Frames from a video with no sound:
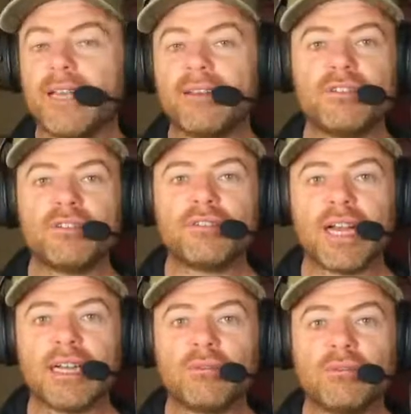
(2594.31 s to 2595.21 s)
if you
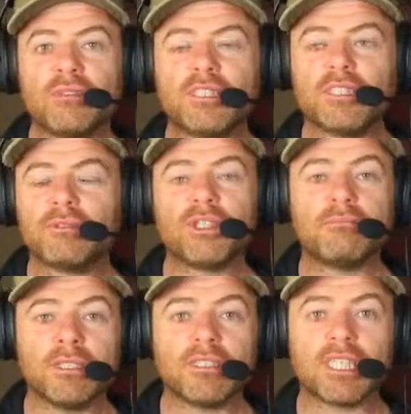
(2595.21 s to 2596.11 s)
found some good
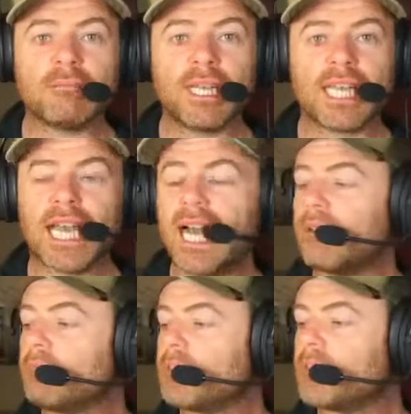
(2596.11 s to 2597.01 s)
music making
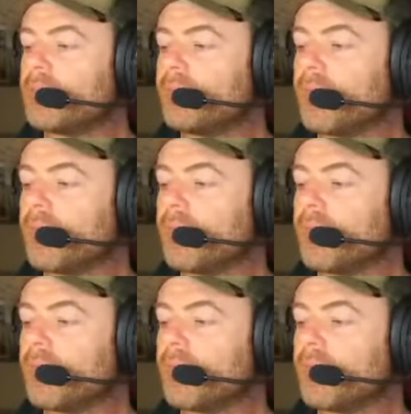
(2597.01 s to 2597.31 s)
apps,